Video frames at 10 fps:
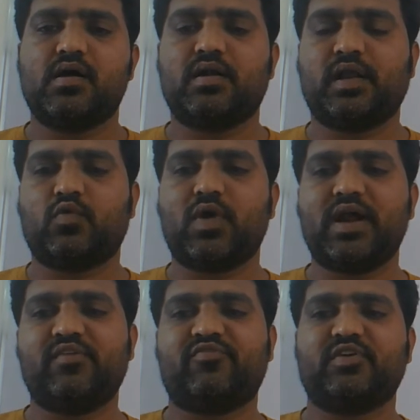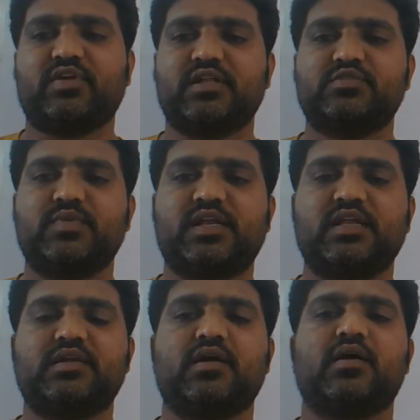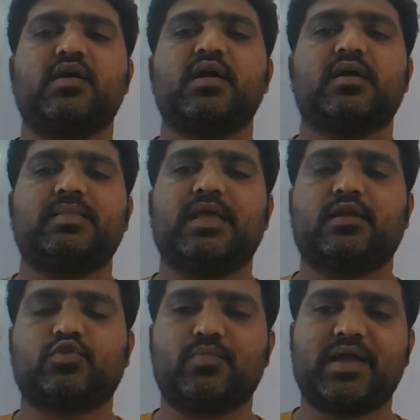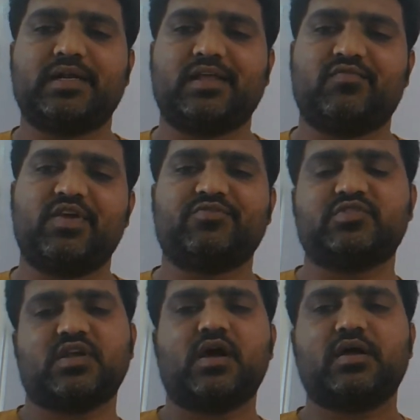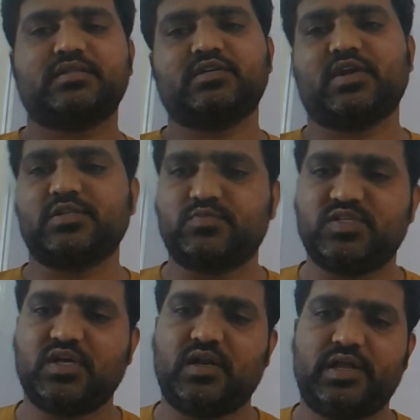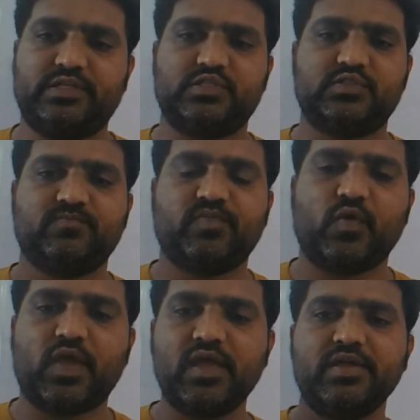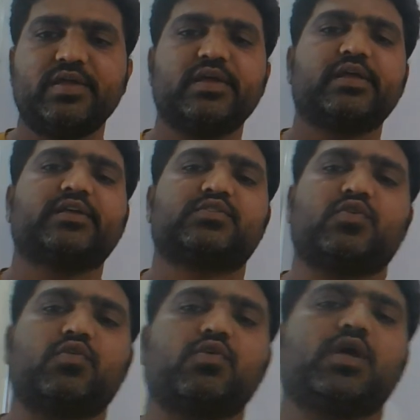required for transmitting the electromagnetic waves are the transmission lines. Okay, so